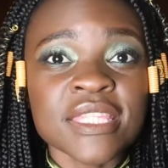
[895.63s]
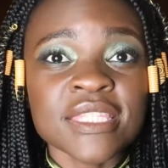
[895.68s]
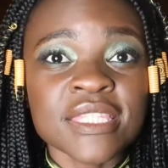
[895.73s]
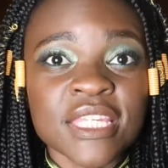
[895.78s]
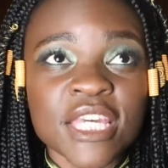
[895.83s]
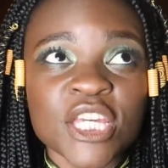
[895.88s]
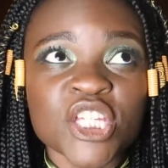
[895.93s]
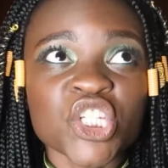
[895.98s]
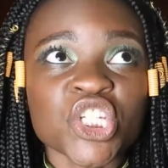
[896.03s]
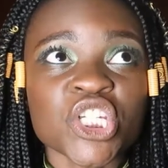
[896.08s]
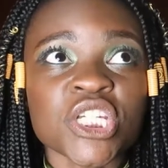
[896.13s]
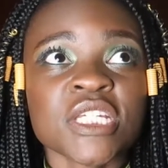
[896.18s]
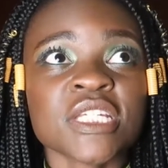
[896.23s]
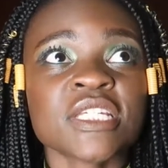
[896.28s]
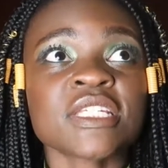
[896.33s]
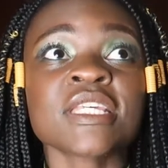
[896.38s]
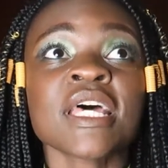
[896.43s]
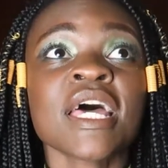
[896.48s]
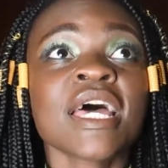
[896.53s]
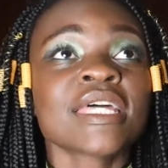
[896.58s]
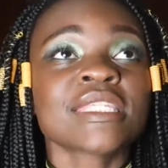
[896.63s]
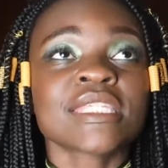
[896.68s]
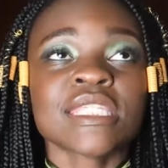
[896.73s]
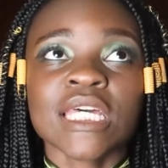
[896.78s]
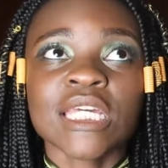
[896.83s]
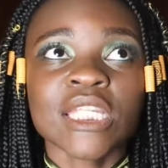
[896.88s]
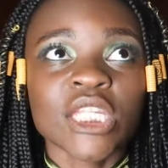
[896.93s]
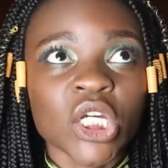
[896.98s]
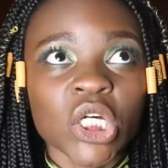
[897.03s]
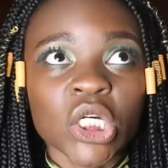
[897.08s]
sketches,
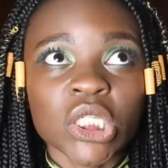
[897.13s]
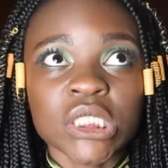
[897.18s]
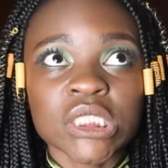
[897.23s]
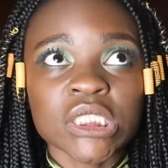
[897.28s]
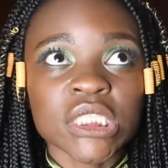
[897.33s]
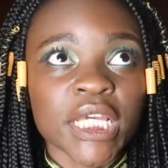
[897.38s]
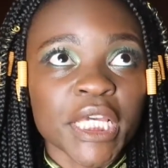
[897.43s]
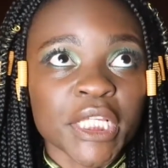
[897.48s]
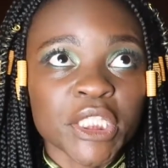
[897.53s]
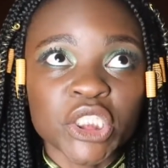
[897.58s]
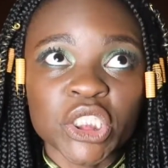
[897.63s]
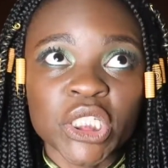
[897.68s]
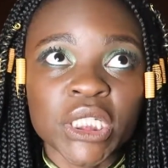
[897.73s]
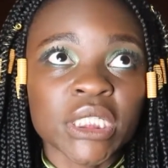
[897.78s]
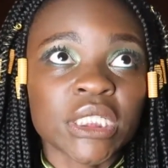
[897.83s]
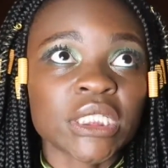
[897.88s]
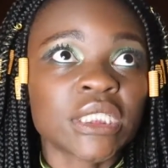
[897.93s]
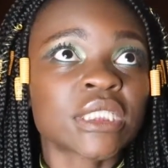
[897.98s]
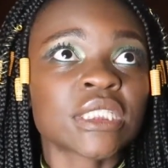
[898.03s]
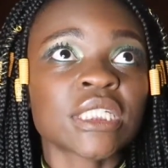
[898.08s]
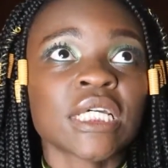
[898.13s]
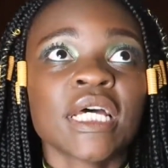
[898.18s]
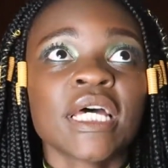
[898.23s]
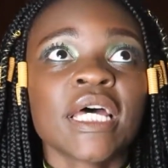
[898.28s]
technical sketches,